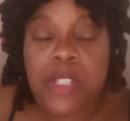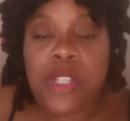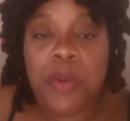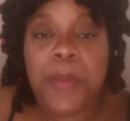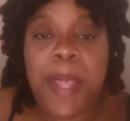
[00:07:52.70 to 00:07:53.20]

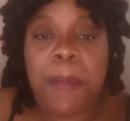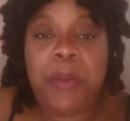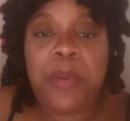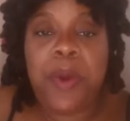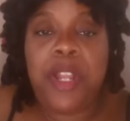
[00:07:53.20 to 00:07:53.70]
So
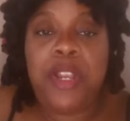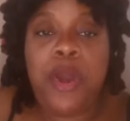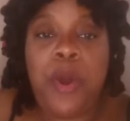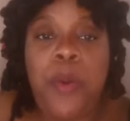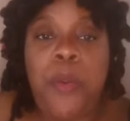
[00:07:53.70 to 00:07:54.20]
remember, we want to
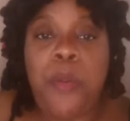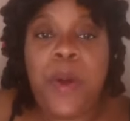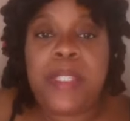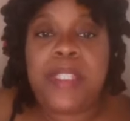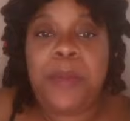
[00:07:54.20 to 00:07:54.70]
know
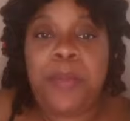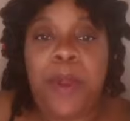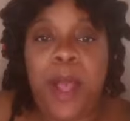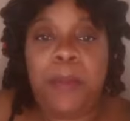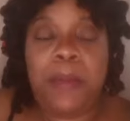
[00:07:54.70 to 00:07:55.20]
what's the
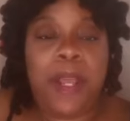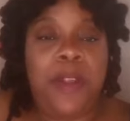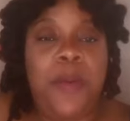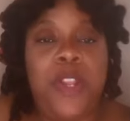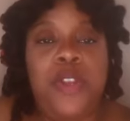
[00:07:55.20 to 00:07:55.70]
problem.
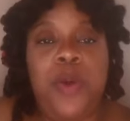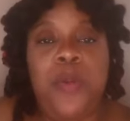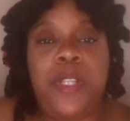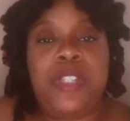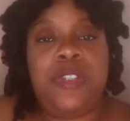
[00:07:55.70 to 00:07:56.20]
I don't want to
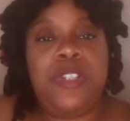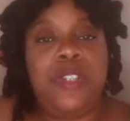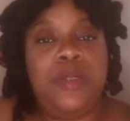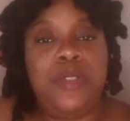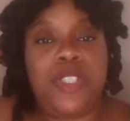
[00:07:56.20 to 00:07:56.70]
know what's your
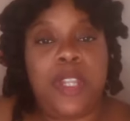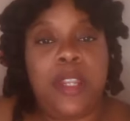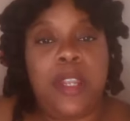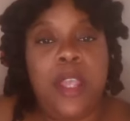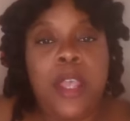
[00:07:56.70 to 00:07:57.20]

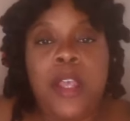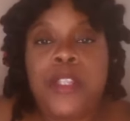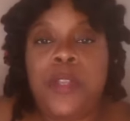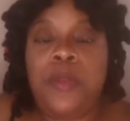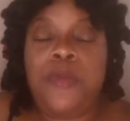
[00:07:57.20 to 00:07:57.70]
solution.
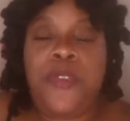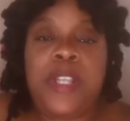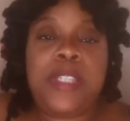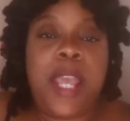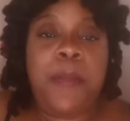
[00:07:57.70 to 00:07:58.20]
So
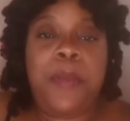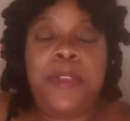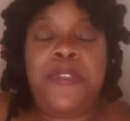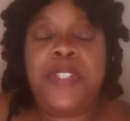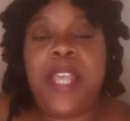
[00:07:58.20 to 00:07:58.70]
for
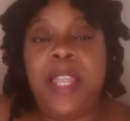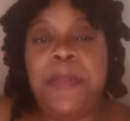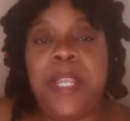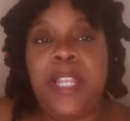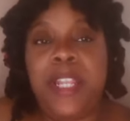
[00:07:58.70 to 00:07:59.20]
example, if you're
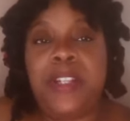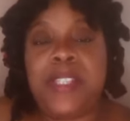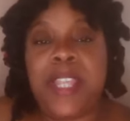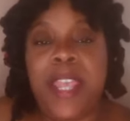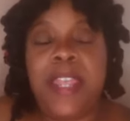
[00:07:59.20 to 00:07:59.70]
telling me
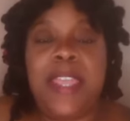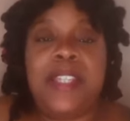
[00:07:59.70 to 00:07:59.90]
clear skin,